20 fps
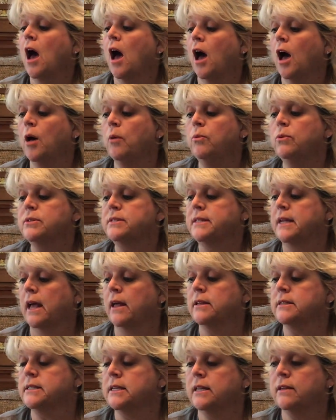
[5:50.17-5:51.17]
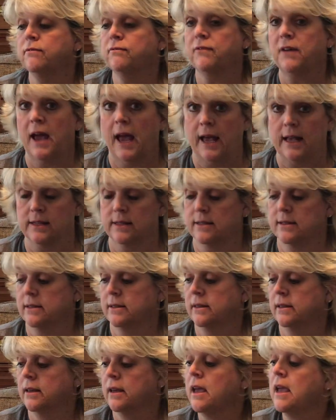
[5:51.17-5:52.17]
Ub was talented and fast.
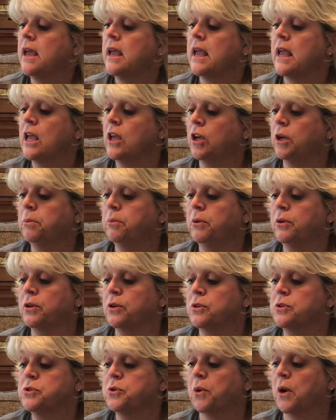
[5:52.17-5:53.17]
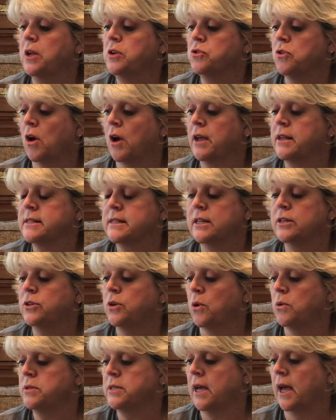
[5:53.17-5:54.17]
He could produce great drawings in
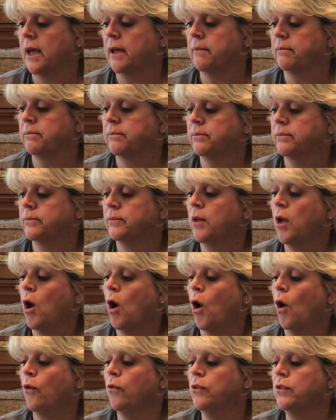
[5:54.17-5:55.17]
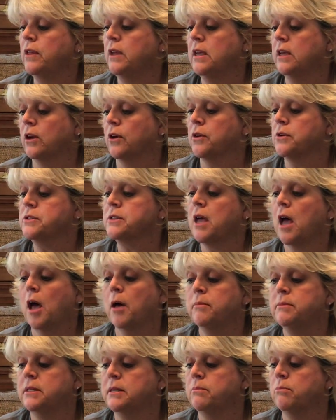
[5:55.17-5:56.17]
no time. Over the years,
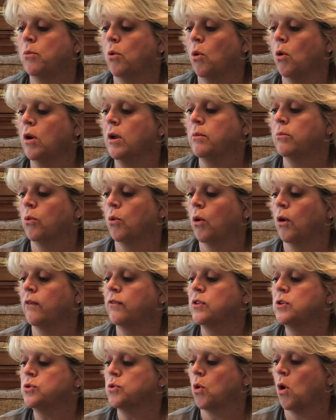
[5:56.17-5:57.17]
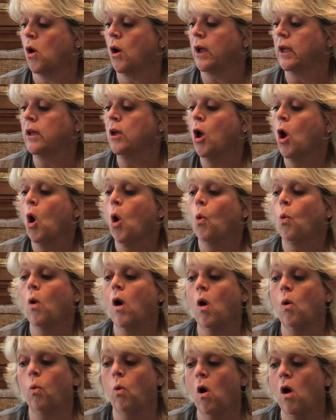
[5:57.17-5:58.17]
Ub did more and more of the drawing,
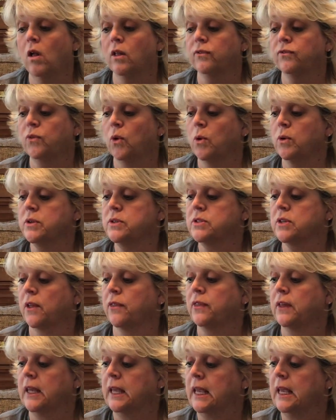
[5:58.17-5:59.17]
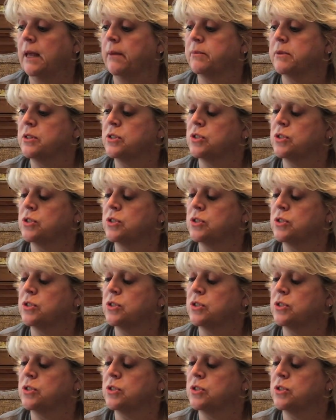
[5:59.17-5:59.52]
while Walt focused on thinking up the